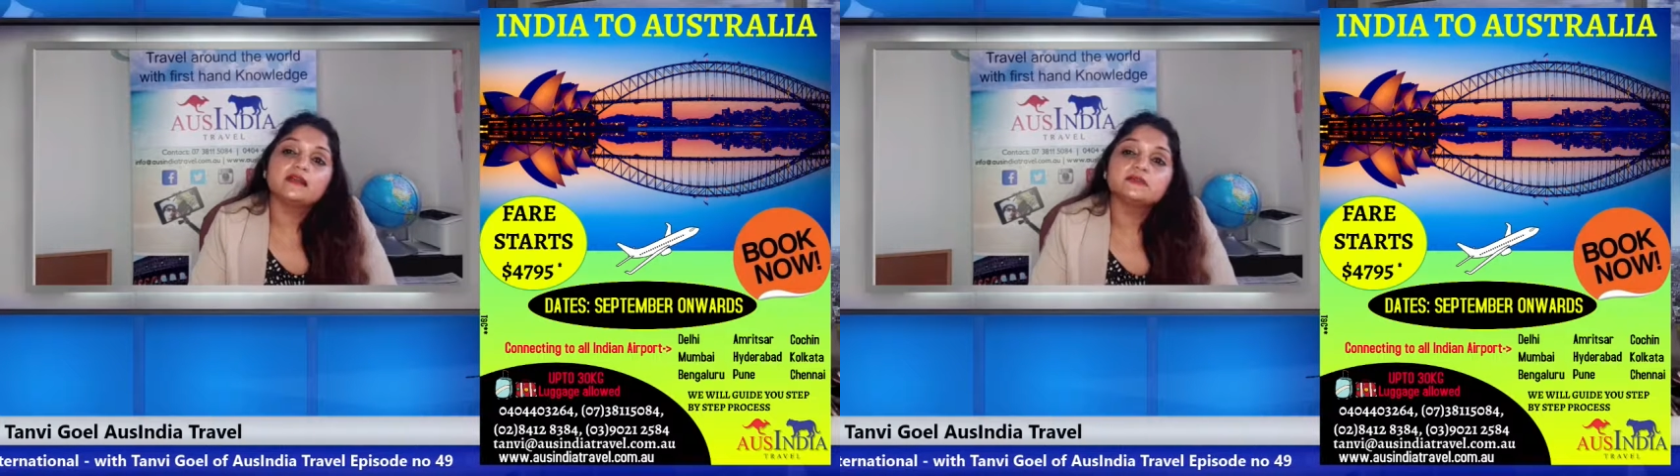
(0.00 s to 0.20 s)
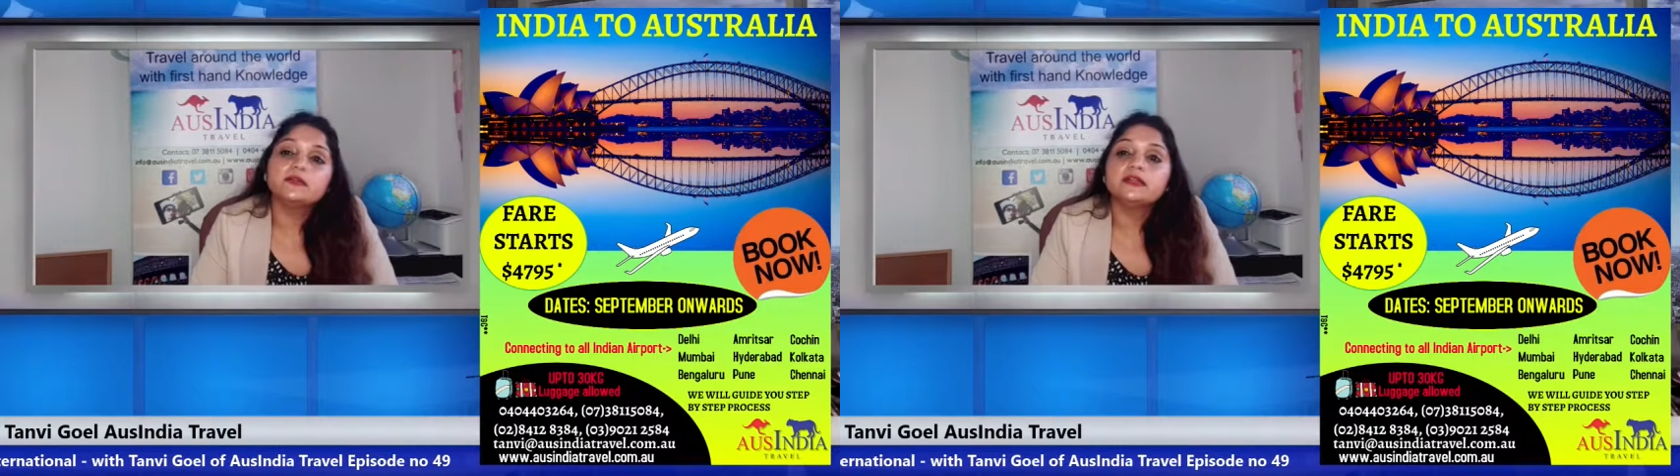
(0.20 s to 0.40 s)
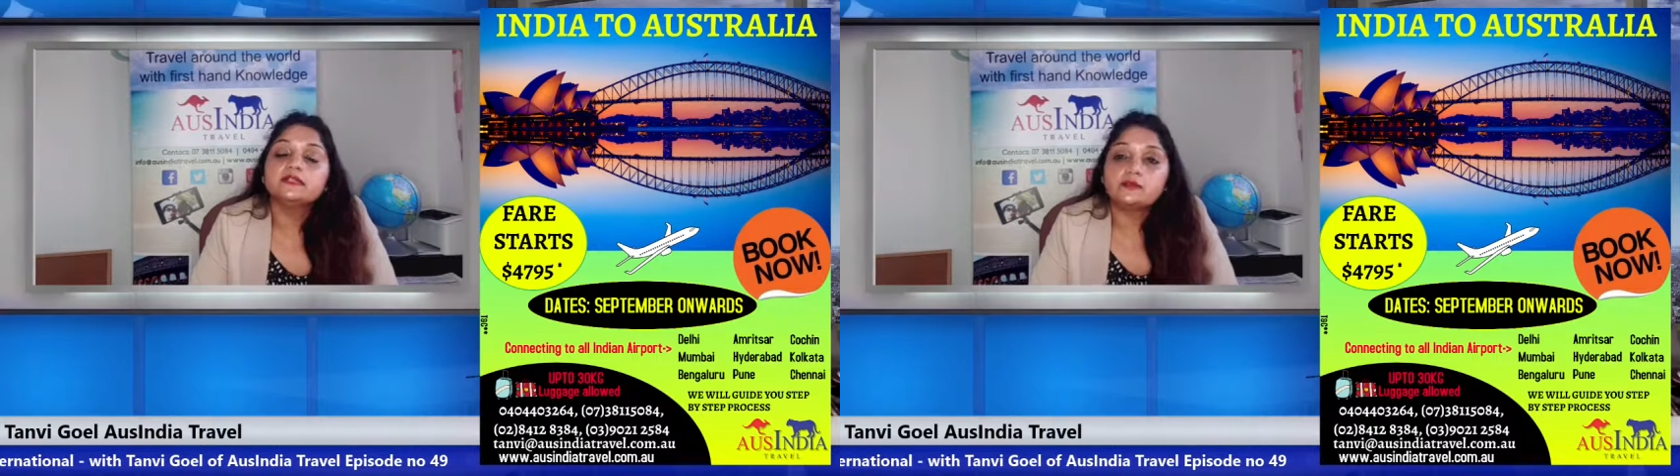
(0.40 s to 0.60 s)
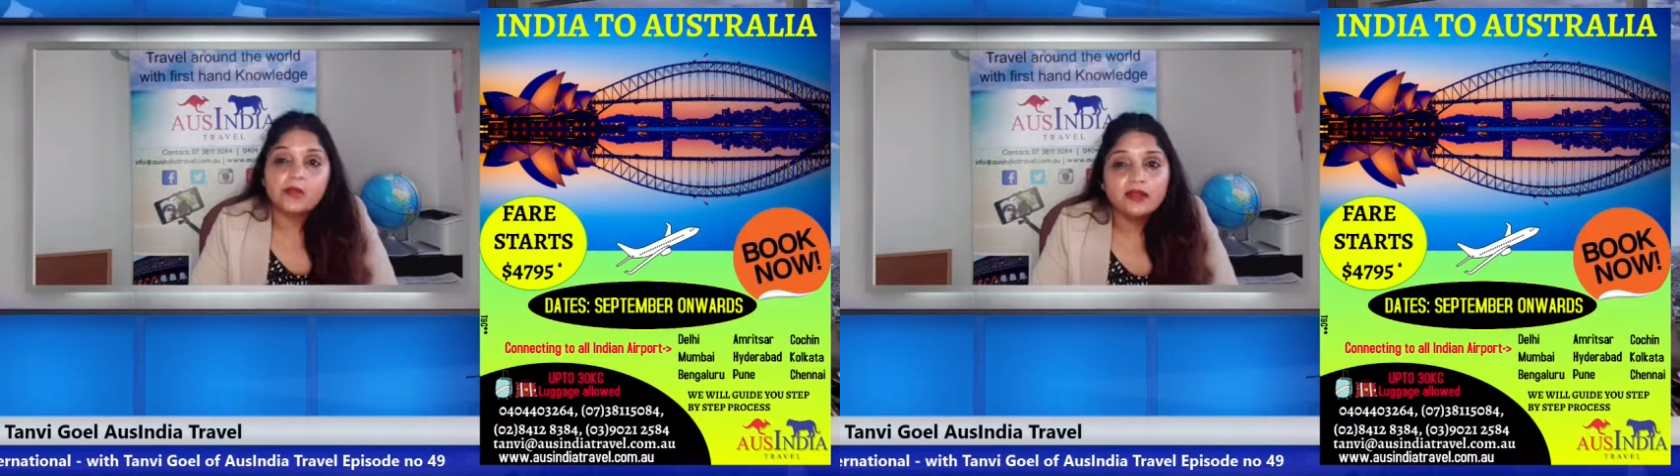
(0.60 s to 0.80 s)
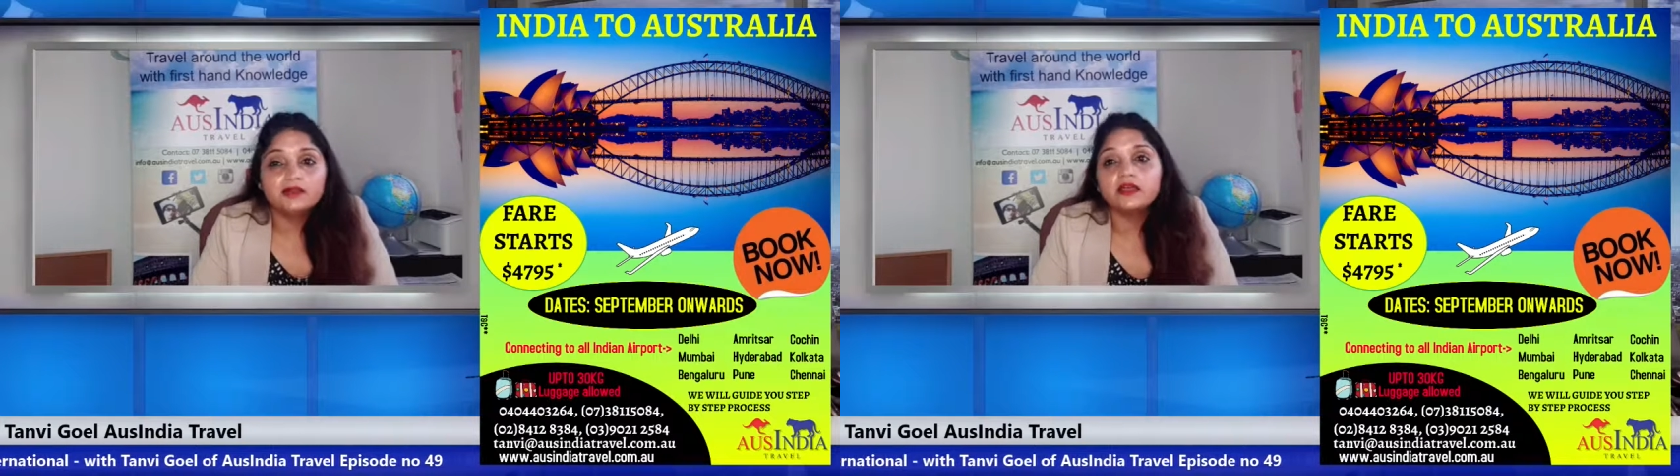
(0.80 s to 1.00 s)
last-minute
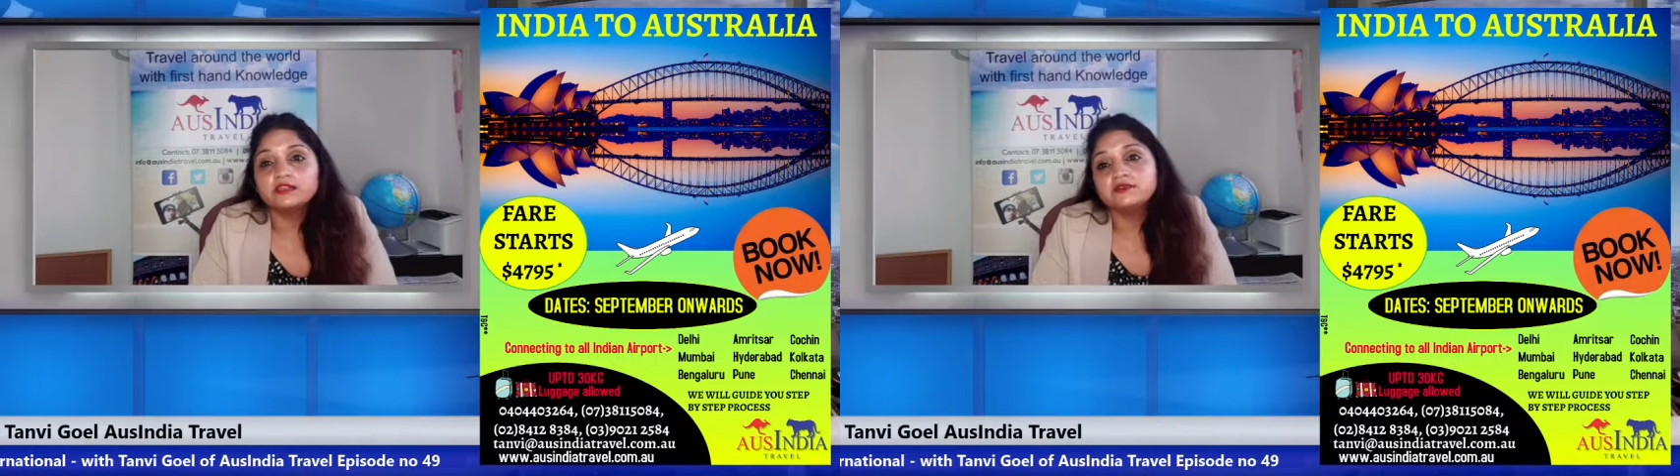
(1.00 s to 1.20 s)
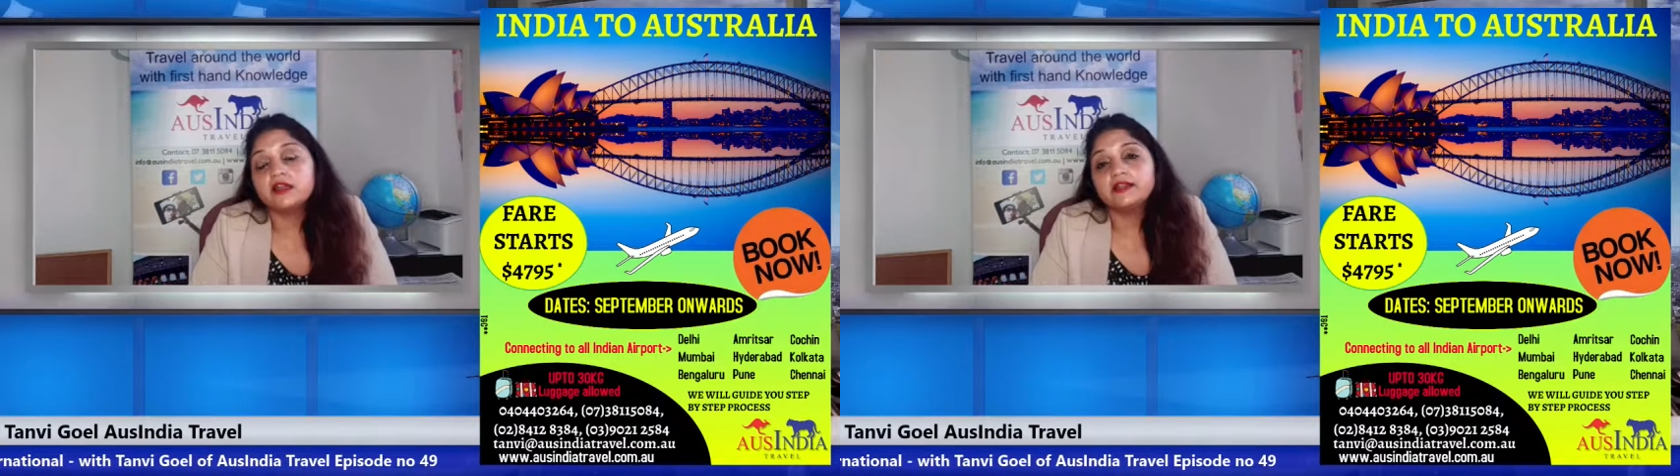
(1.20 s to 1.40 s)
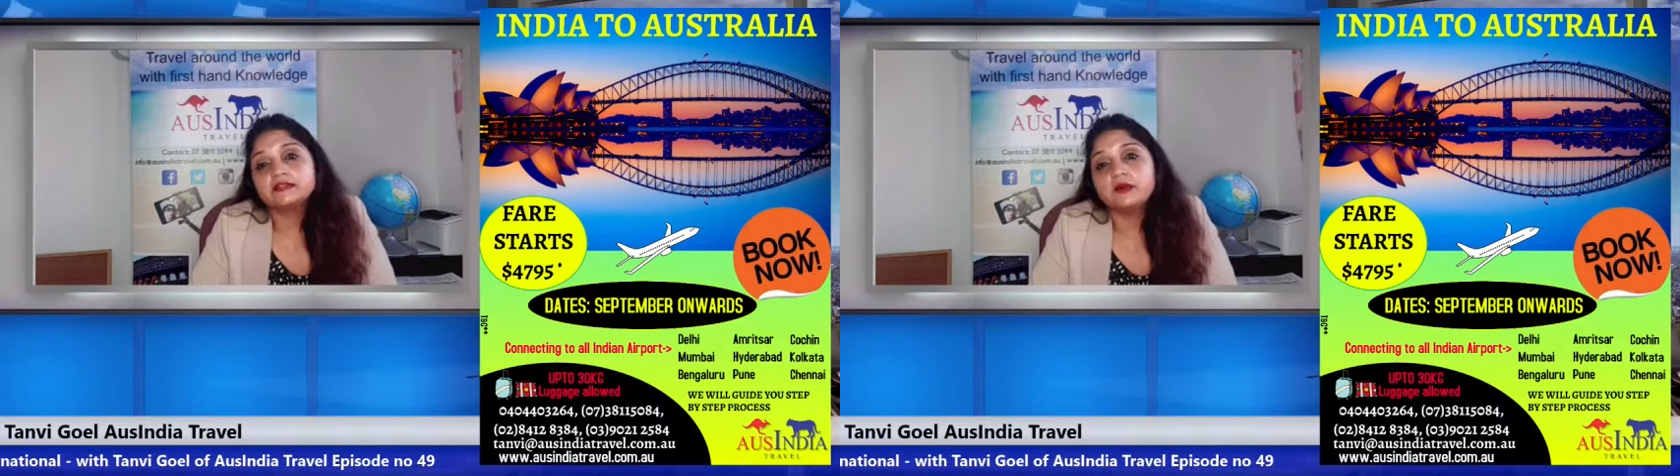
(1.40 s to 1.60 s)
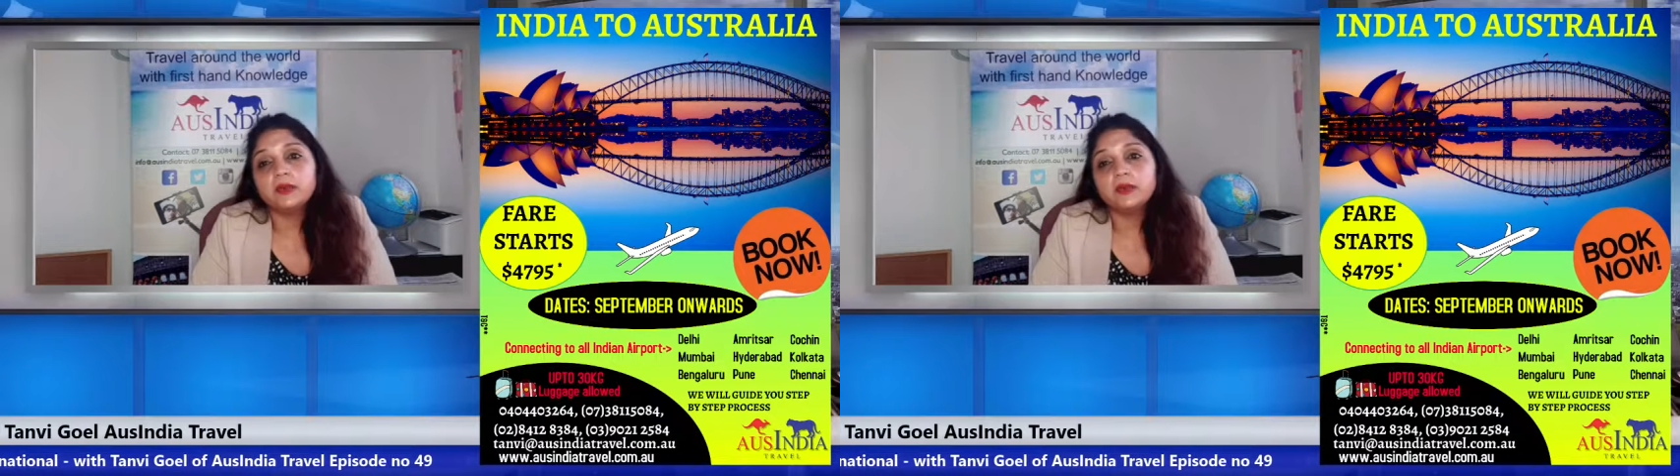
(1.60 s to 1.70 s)
Japan Airlines flight